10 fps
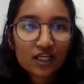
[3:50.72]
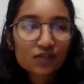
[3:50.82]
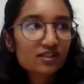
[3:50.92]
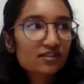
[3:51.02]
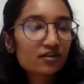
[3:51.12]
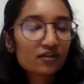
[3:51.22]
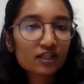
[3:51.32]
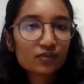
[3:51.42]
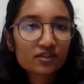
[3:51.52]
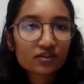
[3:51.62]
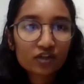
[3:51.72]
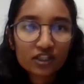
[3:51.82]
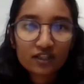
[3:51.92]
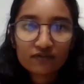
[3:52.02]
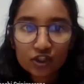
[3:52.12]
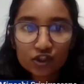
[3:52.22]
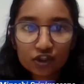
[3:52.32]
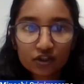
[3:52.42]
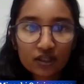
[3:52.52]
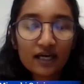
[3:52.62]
It was a, it was a great adventure.